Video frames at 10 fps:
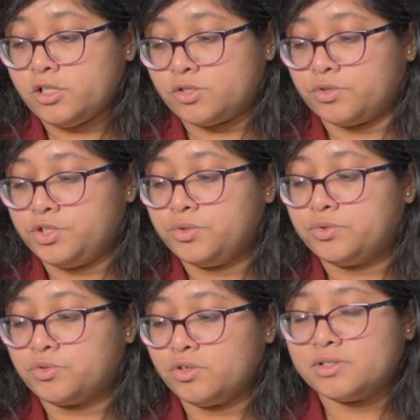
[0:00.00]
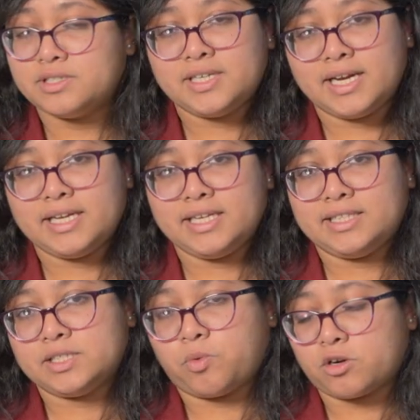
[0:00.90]
Also, you don't really need
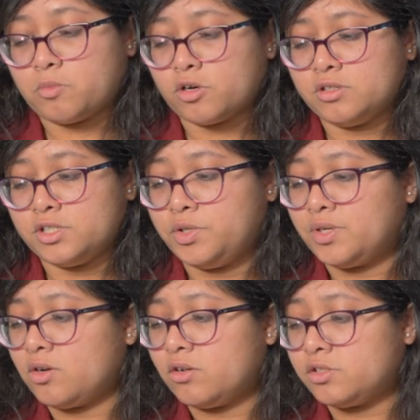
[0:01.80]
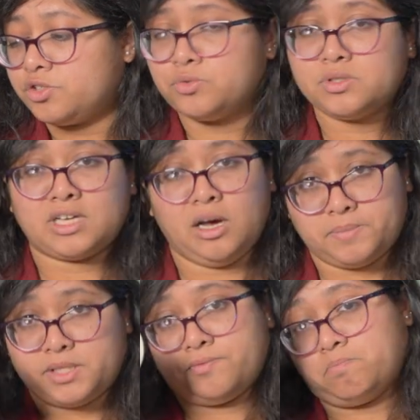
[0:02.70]
these water bottles. You can also choose
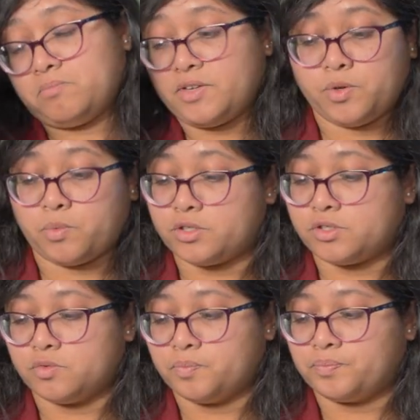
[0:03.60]
cups if you want to.